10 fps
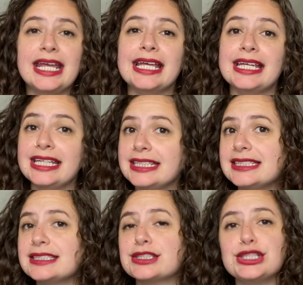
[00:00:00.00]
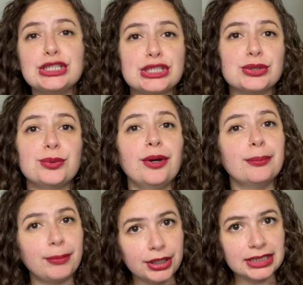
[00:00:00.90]
is to do
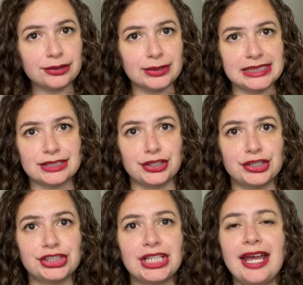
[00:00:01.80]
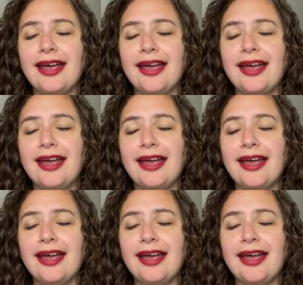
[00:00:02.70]
market research.